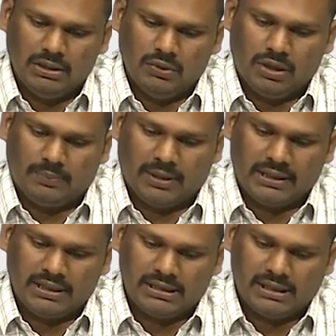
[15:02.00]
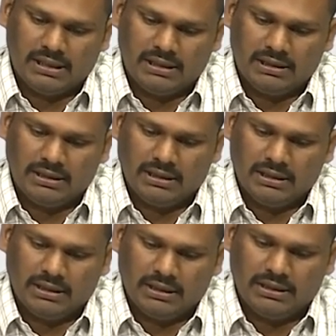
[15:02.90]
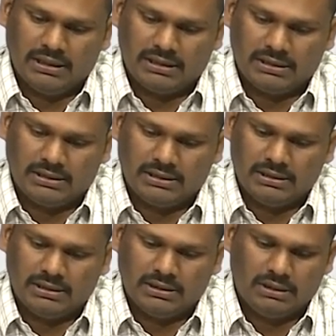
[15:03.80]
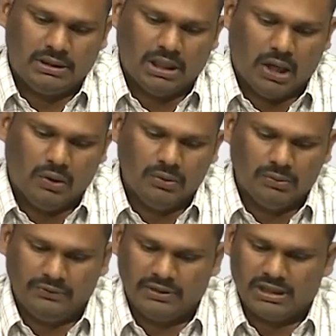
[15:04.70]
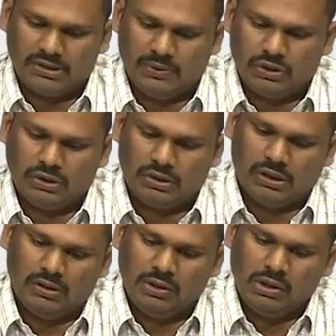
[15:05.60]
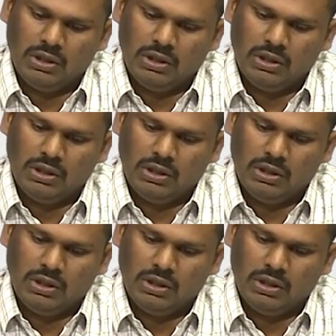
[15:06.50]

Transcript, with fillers: you are partitioning this tau with respect to tau,